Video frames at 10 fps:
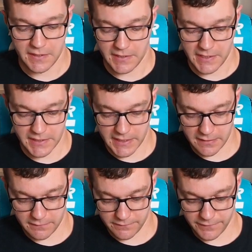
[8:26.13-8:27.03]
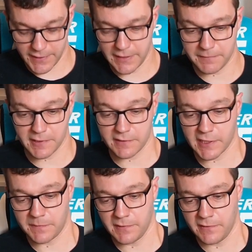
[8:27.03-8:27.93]
And then finally we've got a
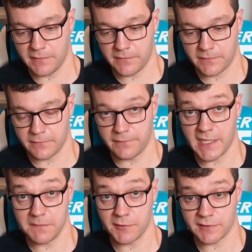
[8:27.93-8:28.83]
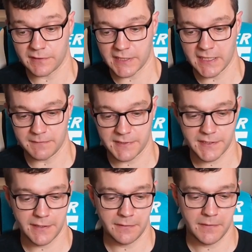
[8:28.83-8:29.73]
couple of barely modern games.
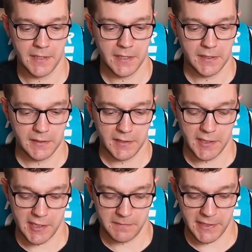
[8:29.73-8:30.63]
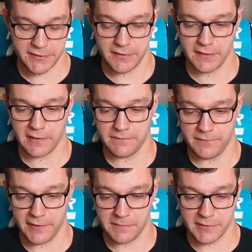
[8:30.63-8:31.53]
So as you know, I'm
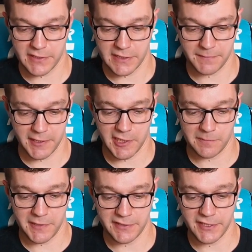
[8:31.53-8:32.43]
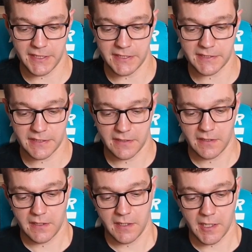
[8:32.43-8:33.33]
very much into my RPGs.
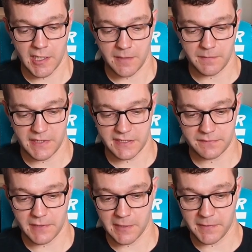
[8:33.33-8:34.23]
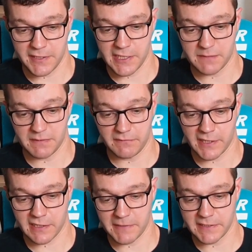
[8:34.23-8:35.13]
This RPG has been
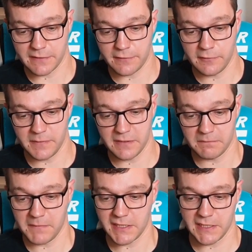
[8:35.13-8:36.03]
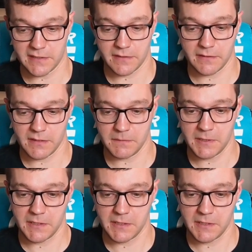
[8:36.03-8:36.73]
recommended to me many a time,